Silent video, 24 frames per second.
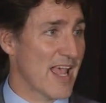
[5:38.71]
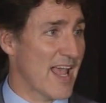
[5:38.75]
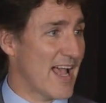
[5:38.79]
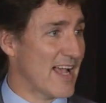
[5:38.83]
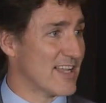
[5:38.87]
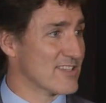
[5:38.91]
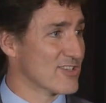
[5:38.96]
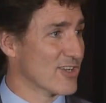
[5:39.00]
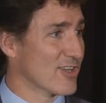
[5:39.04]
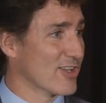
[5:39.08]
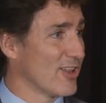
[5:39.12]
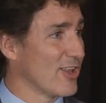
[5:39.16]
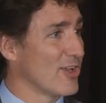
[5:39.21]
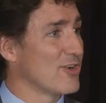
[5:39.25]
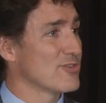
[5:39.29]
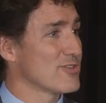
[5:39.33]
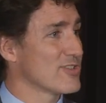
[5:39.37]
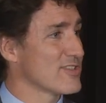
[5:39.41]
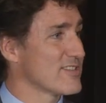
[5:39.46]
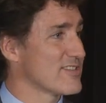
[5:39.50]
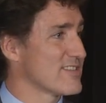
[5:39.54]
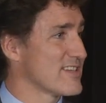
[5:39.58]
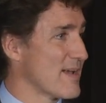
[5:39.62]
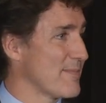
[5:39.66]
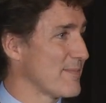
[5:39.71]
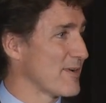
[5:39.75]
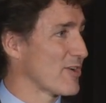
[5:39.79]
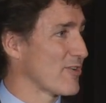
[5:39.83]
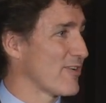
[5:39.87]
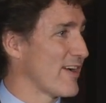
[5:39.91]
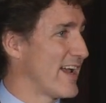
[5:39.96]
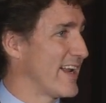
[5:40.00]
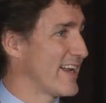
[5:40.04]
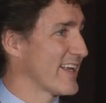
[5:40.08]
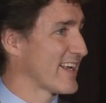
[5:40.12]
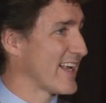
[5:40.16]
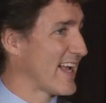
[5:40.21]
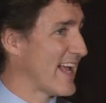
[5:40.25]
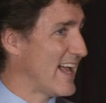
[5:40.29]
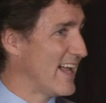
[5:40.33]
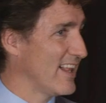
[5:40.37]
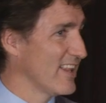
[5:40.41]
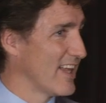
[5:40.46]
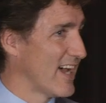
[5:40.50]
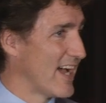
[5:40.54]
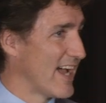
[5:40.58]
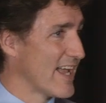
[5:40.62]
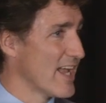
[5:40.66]
As a close democratic
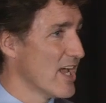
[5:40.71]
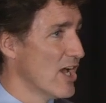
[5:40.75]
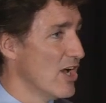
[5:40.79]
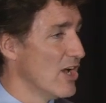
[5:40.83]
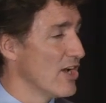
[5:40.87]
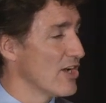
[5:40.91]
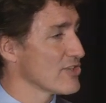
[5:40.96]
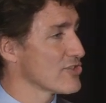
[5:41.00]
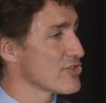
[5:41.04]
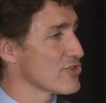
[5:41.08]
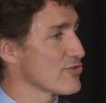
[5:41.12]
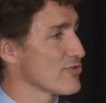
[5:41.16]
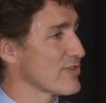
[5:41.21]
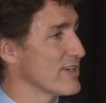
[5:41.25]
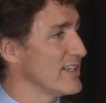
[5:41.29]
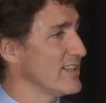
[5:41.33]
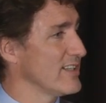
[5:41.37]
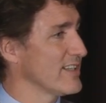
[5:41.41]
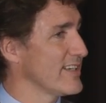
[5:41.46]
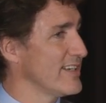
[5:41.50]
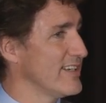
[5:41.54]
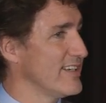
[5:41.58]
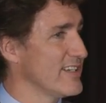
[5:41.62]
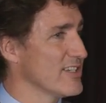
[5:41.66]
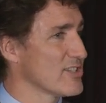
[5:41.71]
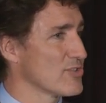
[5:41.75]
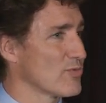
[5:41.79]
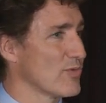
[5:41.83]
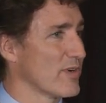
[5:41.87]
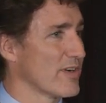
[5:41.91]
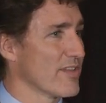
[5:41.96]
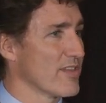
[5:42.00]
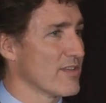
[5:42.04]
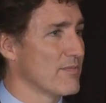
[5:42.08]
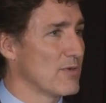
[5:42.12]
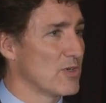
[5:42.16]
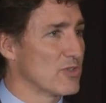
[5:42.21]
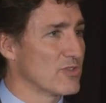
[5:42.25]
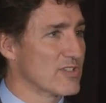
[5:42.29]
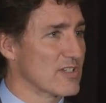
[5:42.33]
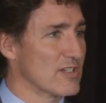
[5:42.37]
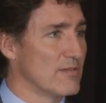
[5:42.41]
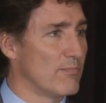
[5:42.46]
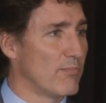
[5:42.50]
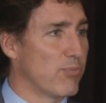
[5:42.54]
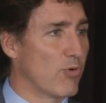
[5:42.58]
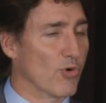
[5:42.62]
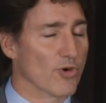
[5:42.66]
ally, Australia is one of the most
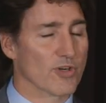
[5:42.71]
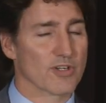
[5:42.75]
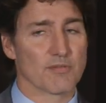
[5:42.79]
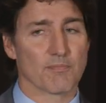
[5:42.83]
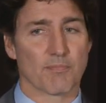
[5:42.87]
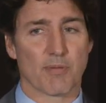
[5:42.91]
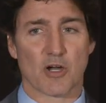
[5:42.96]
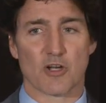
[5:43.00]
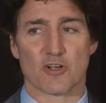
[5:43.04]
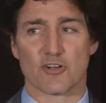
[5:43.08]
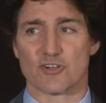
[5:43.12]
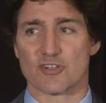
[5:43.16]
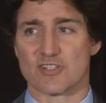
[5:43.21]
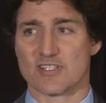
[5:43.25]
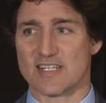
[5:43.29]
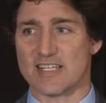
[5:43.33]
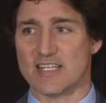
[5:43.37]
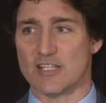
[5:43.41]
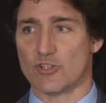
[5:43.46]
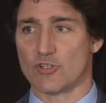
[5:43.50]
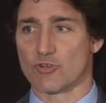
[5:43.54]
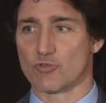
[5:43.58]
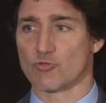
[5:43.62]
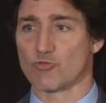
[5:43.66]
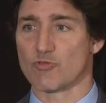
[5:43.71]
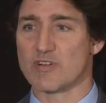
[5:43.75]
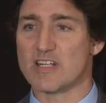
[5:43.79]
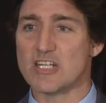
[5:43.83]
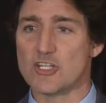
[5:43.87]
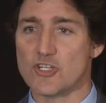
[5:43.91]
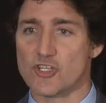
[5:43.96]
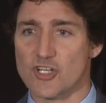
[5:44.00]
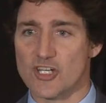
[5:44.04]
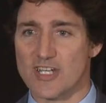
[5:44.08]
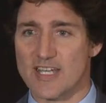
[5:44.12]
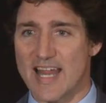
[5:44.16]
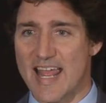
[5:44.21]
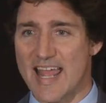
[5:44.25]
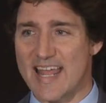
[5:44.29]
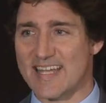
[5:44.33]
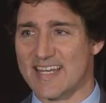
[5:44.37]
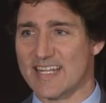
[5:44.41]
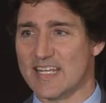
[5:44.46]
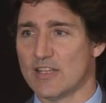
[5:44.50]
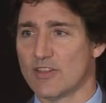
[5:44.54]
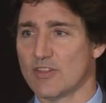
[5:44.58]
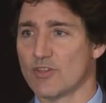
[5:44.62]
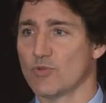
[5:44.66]
important partners in the region
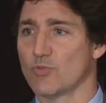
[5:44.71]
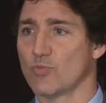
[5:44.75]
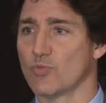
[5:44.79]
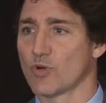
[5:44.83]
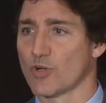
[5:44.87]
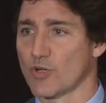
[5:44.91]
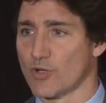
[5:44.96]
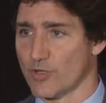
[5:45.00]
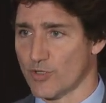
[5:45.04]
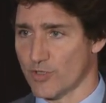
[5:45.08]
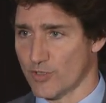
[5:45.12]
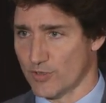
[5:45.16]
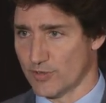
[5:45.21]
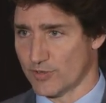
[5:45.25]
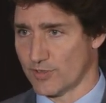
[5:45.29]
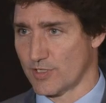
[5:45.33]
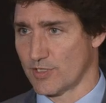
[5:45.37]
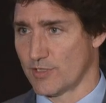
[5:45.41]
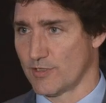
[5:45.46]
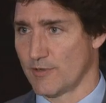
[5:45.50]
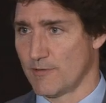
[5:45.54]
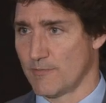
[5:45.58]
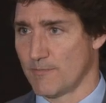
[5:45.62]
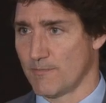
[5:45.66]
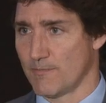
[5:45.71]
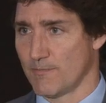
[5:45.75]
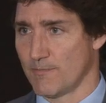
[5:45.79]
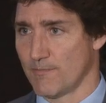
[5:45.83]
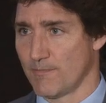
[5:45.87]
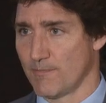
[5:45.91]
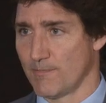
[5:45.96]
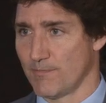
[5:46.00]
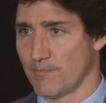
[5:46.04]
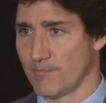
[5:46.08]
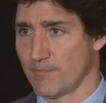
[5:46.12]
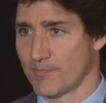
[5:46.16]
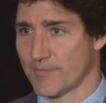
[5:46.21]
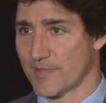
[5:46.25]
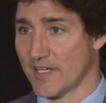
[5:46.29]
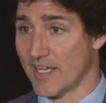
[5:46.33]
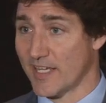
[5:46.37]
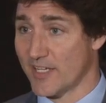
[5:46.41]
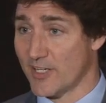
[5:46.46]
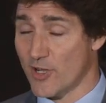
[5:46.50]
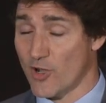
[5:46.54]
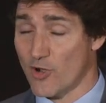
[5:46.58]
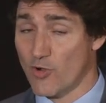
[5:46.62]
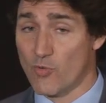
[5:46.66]
and in the world.
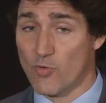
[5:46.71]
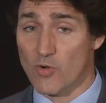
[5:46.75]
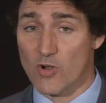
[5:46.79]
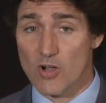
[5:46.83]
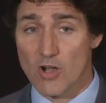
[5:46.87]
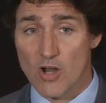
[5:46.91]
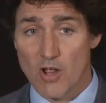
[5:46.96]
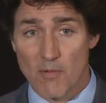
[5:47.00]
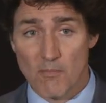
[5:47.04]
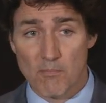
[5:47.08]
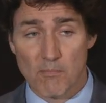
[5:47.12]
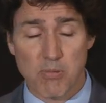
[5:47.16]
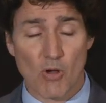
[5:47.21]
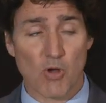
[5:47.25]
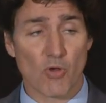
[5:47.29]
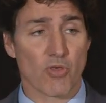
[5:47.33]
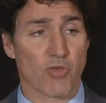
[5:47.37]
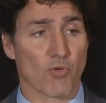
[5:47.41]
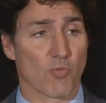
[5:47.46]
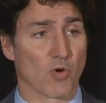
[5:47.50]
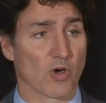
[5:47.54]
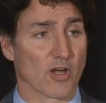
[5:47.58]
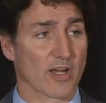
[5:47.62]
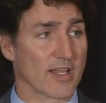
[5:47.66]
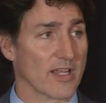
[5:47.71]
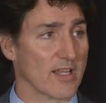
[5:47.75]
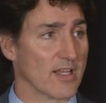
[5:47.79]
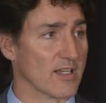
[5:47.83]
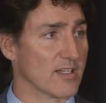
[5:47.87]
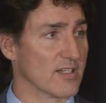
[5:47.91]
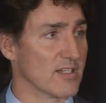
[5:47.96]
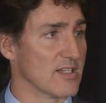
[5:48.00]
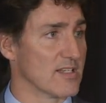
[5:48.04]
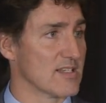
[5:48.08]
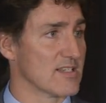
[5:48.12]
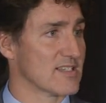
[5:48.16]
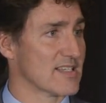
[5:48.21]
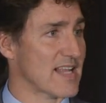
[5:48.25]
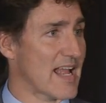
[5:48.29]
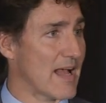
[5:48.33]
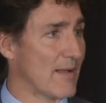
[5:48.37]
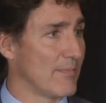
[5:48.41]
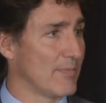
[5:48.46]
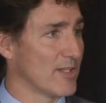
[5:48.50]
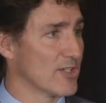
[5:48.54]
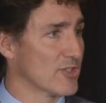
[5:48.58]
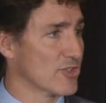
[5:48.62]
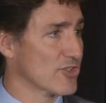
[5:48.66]
I know we're both working to
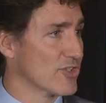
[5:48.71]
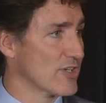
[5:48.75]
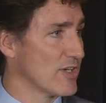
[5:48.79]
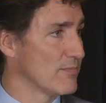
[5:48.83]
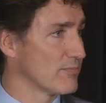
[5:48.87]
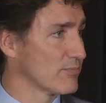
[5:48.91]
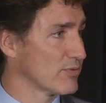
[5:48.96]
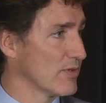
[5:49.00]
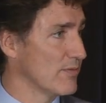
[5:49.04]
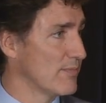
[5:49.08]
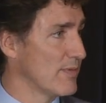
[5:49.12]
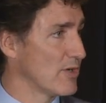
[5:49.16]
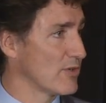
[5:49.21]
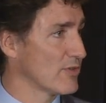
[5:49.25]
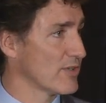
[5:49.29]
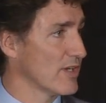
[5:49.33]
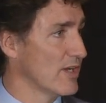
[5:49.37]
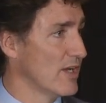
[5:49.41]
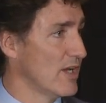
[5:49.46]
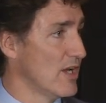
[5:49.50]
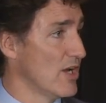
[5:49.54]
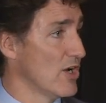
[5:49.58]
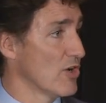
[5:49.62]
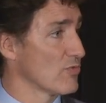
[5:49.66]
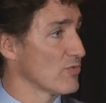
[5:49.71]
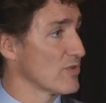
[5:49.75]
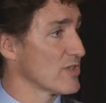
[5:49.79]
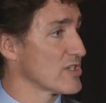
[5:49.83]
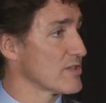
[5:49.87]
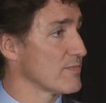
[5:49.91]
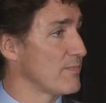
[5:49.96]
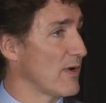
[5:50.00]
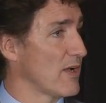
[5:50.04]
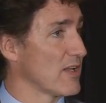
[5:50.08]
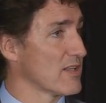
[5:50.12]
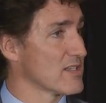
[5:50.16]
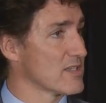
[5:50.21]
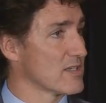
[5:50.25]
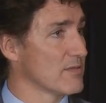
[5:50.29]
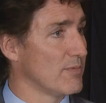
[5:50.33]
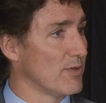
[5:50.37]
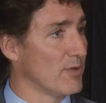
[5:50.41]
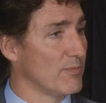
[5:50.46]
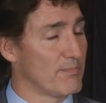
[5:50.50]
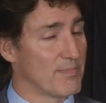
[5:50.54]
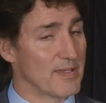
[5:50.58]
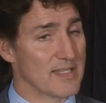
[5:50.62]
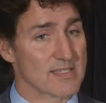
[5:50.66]
establish and promote
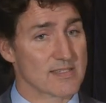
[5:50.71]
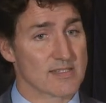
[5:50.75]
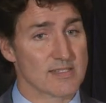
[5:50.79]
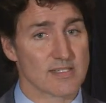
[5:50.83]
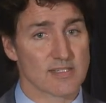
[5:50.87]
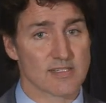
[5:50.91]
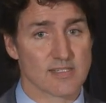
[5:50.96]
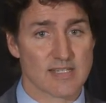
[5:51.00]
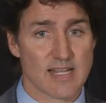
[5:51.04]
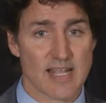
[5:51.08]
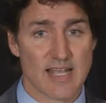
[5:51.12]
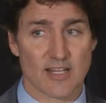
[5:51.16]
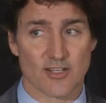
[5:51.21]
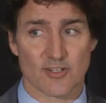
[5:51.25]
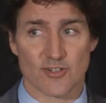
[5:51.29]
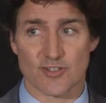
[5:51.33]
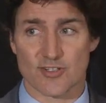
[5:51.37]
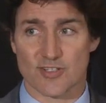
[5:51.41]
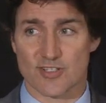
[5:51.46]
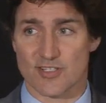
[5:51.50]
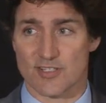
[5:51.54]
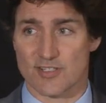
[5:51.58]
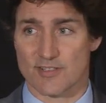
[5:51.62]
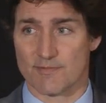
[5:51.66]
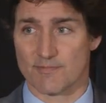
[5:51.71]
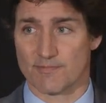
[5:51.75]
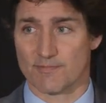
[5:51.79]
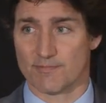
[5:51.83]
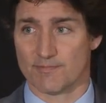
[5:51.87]
responsible business standards.